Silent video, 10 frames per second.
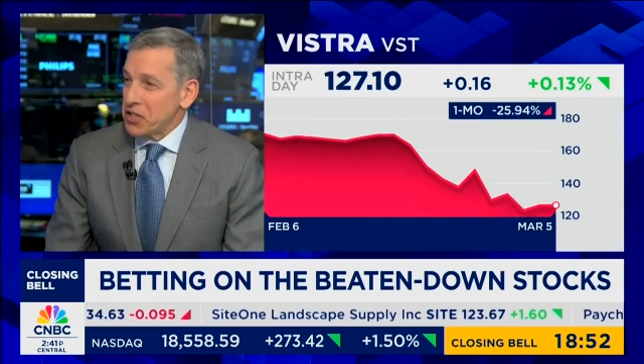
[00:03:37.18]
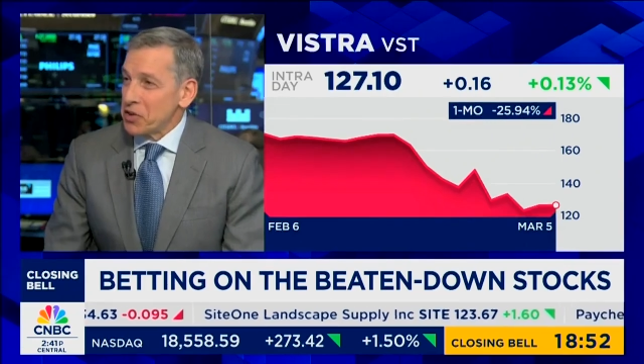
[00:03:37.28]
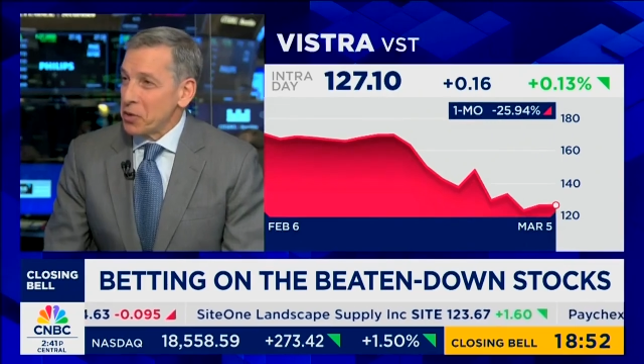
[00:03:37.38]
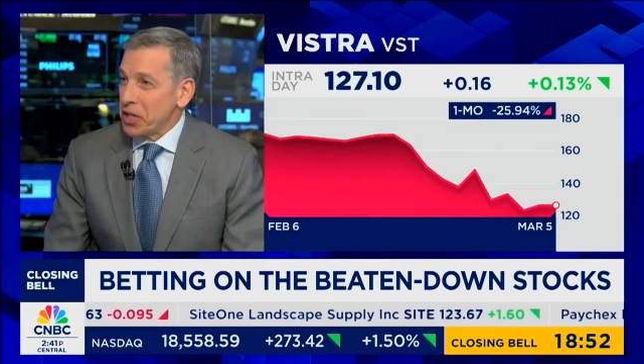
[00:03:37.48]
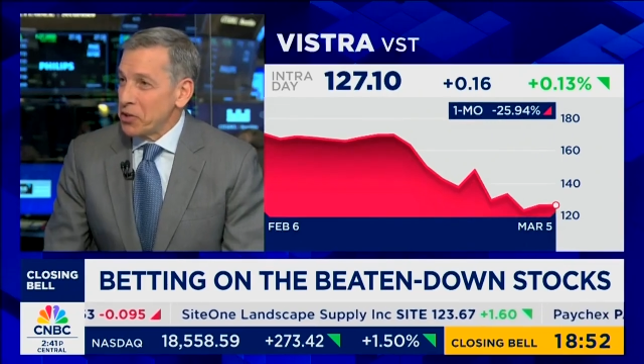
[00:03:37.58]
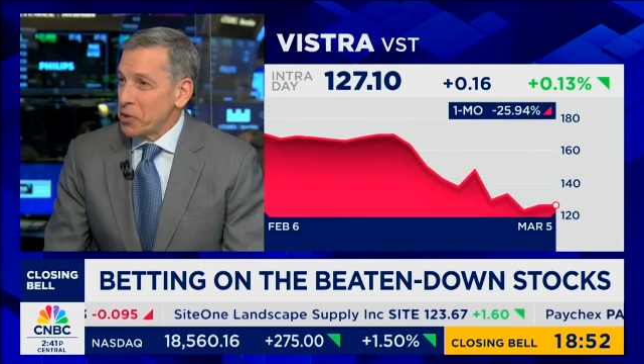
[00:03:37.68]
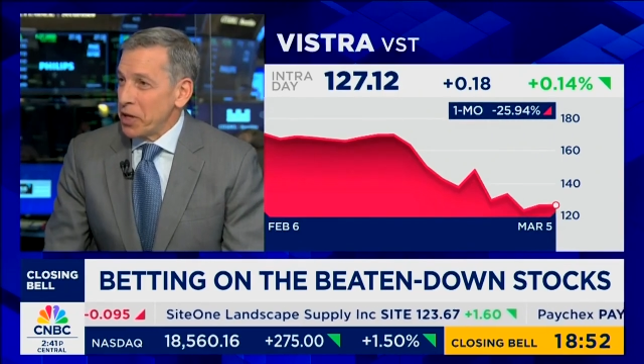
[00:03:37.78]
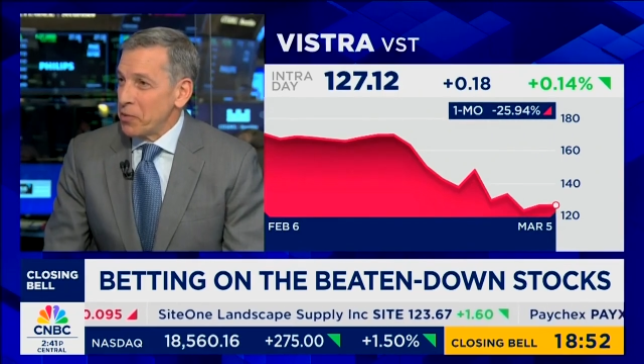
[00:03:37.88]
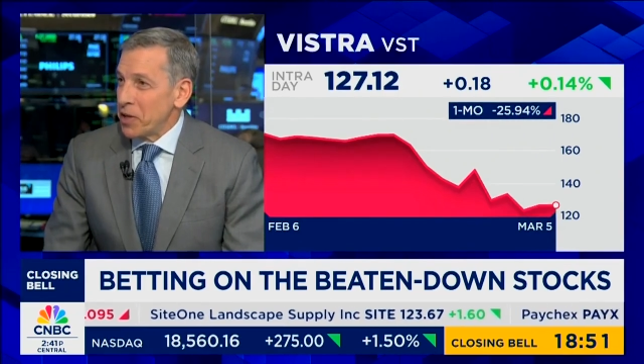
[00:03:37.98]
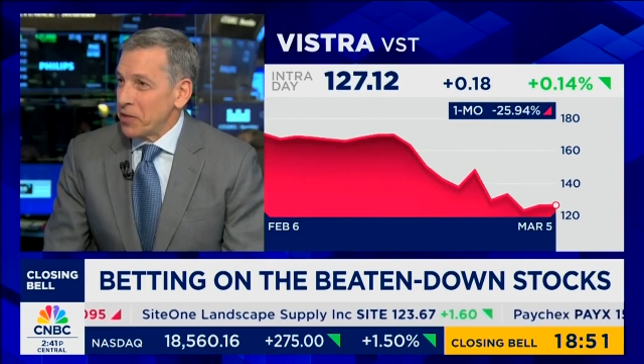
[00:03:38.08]

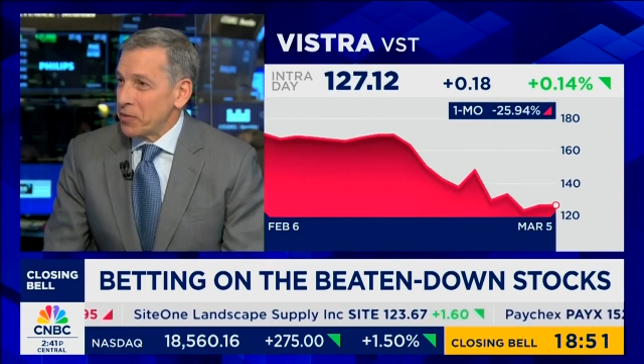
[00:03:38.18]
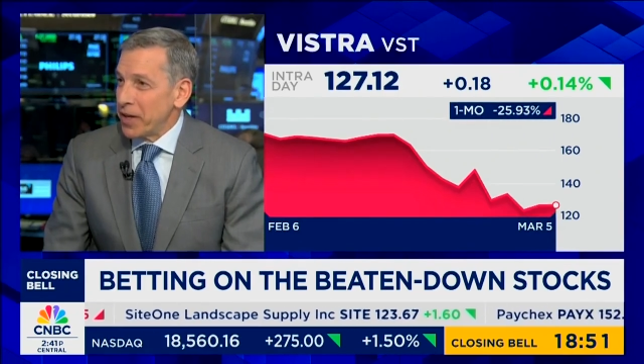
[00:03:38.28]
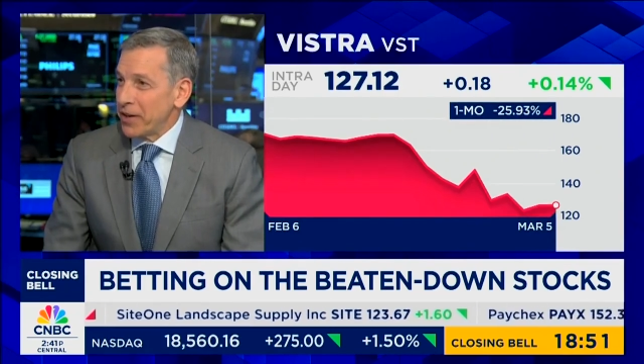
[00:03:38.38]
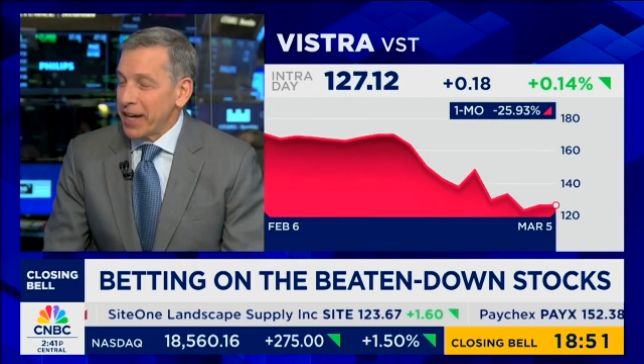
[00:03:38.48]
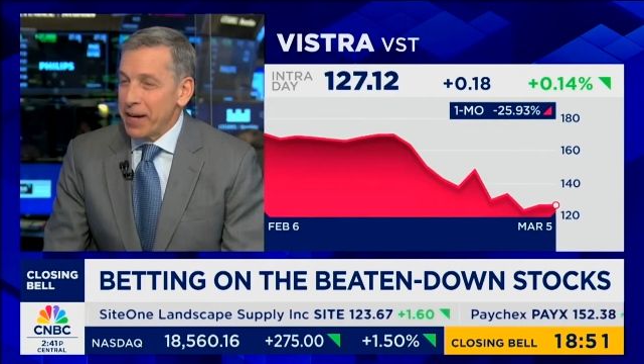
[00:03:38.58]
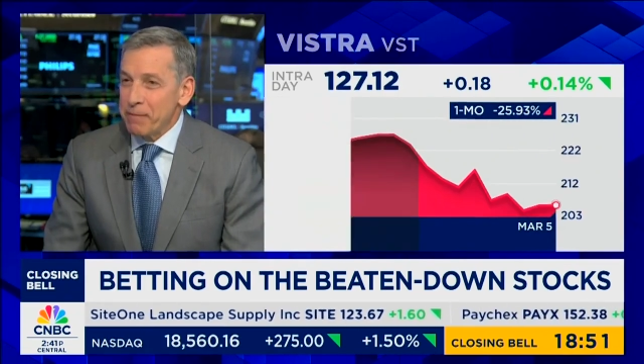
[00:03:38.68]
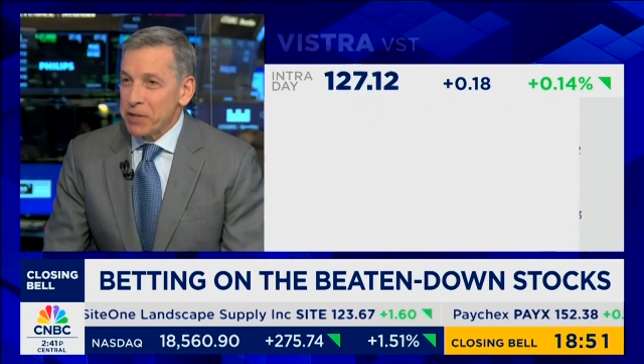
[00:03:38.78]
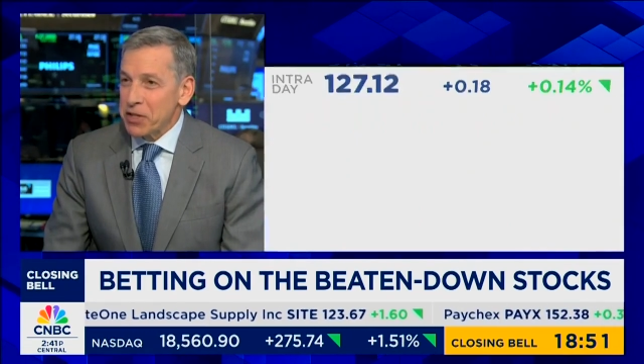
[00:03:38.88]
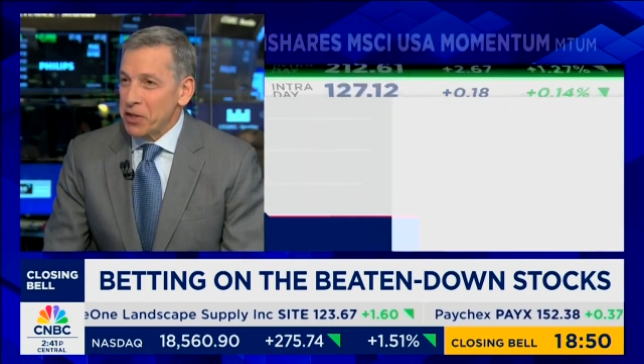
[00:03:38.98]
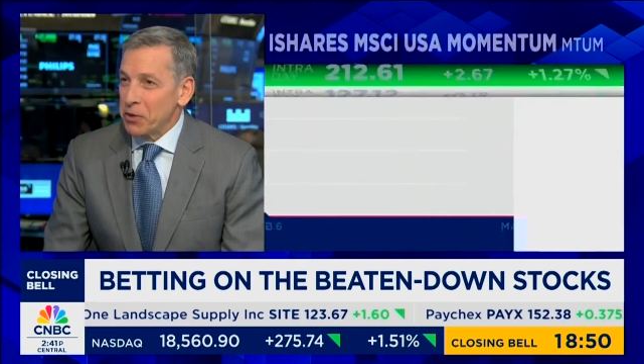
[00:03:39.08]
2021, okay?
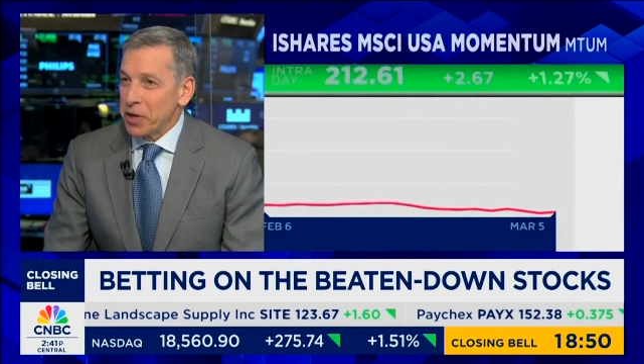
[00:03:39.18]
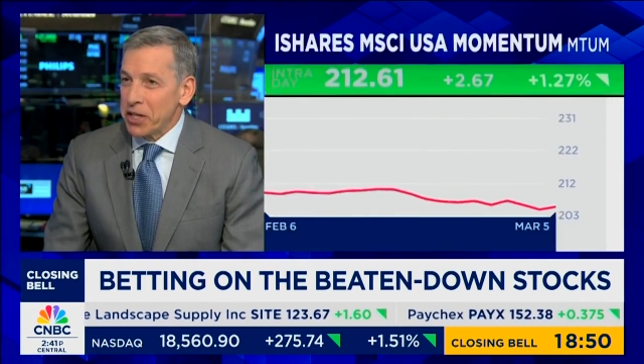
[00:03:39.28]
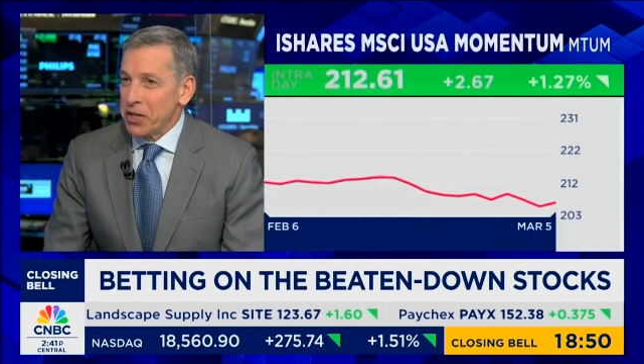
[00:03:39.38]
So we're going